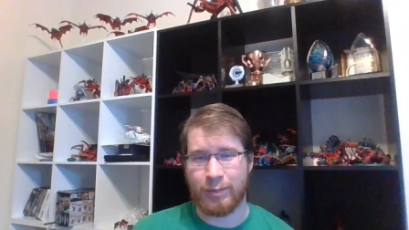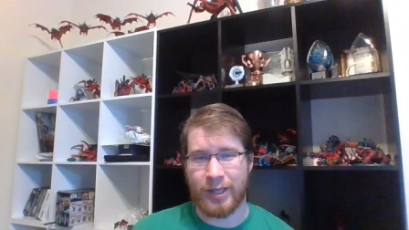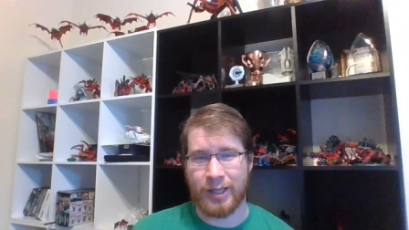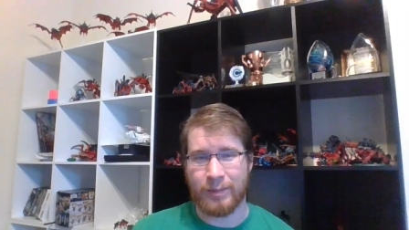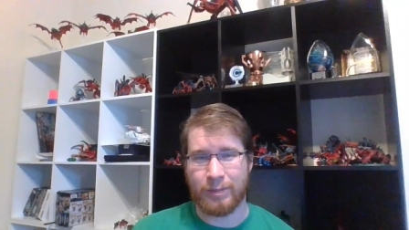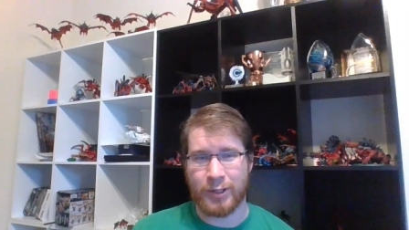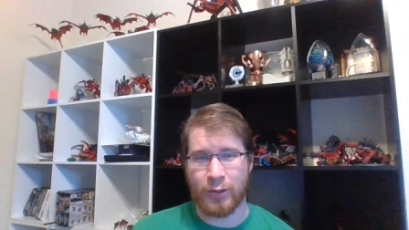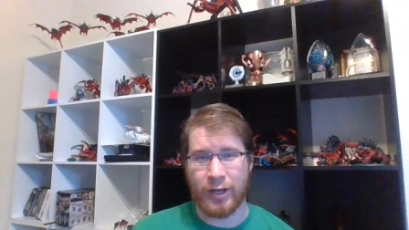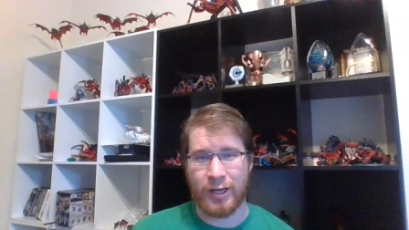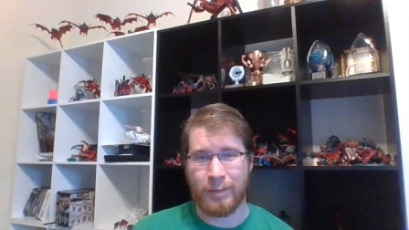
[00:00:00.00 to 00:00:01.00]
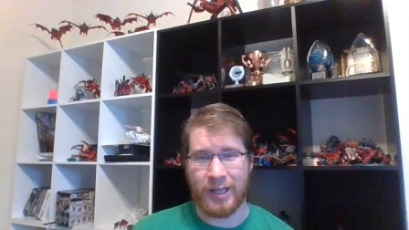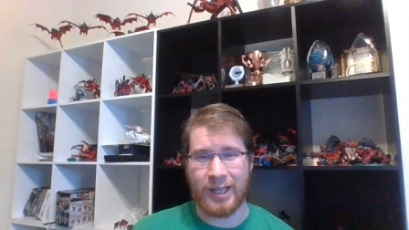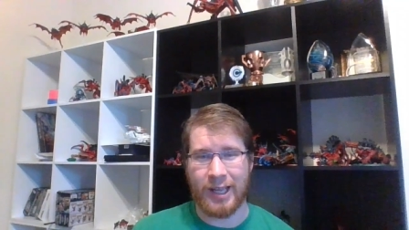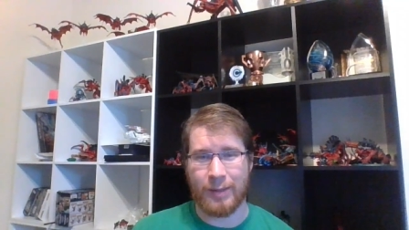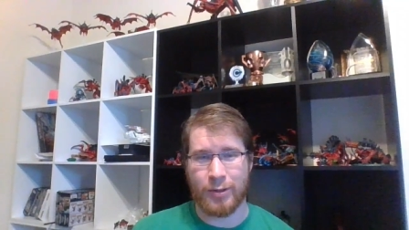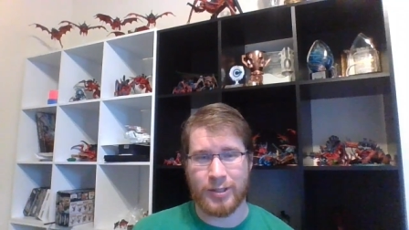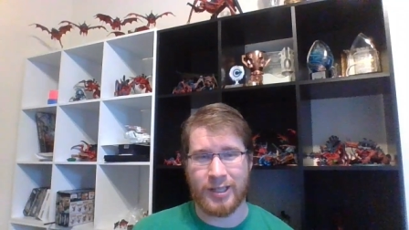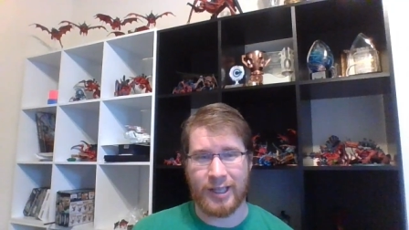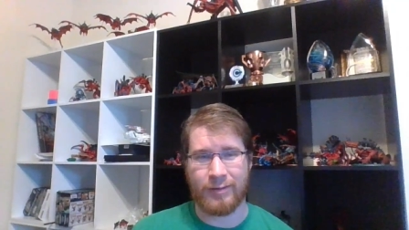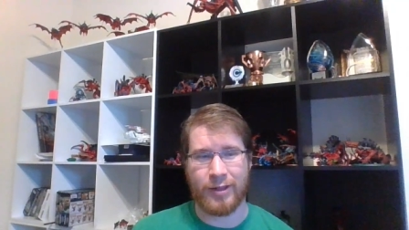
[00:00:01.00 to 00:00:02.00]
but between being able to
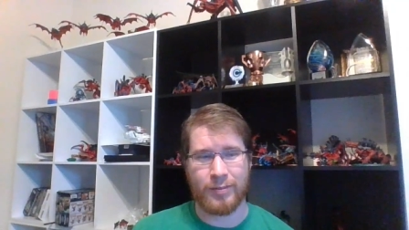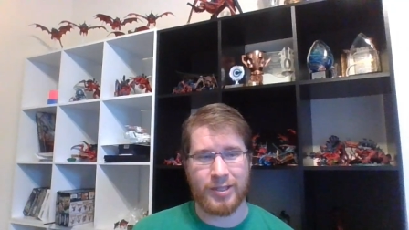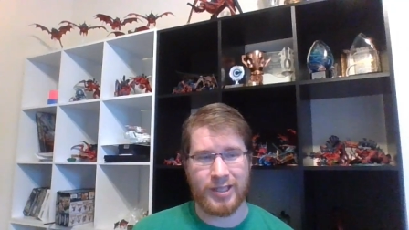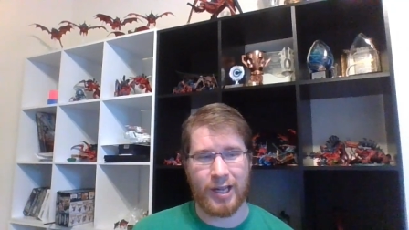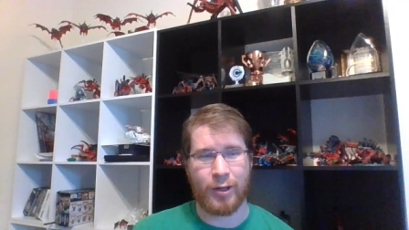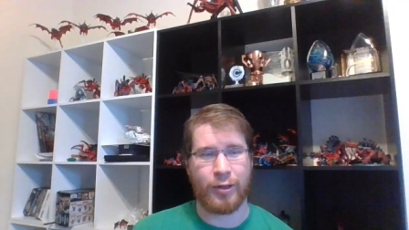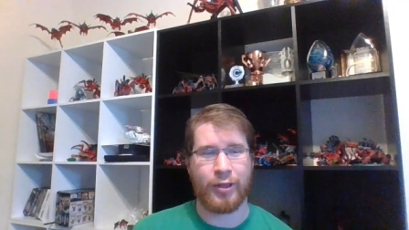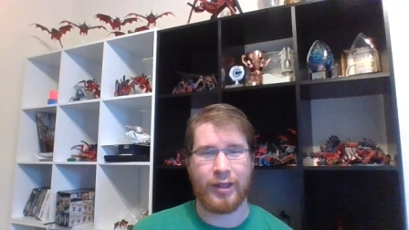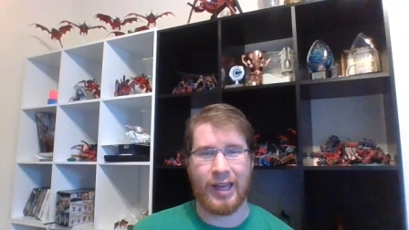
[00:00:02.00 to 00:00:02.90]
give them stealth